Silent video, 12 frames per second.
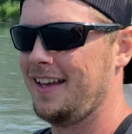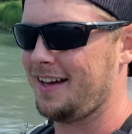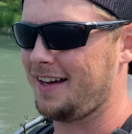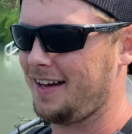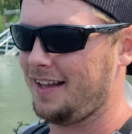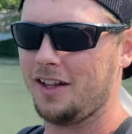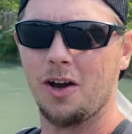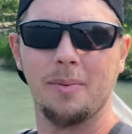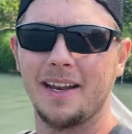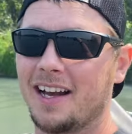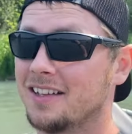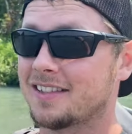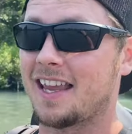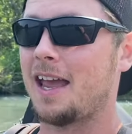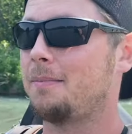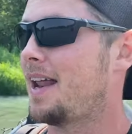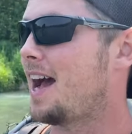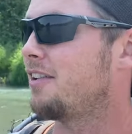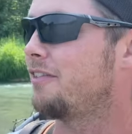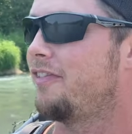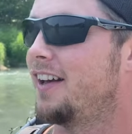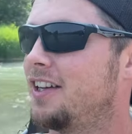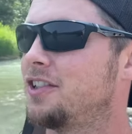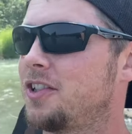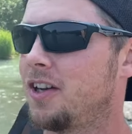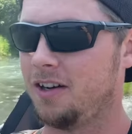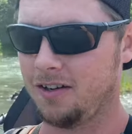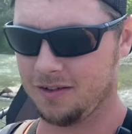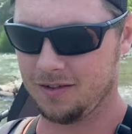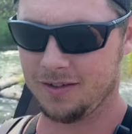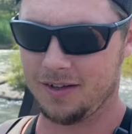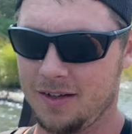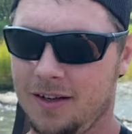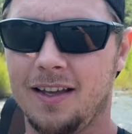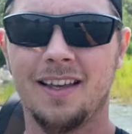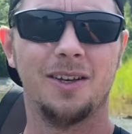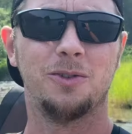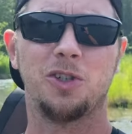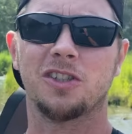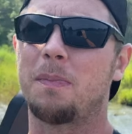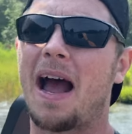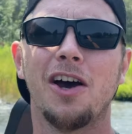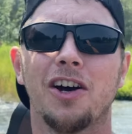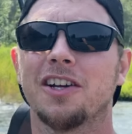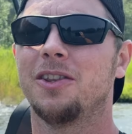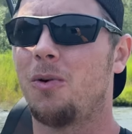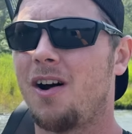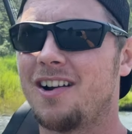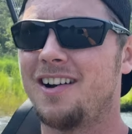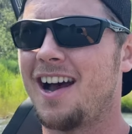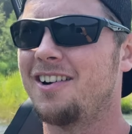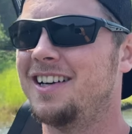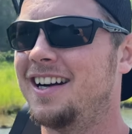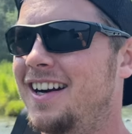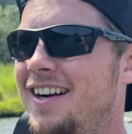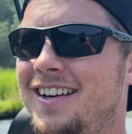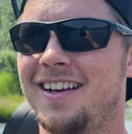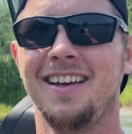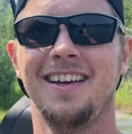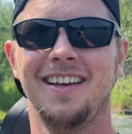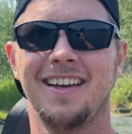Uh, nobody else came down to fish, so it was just my hook in the water down here.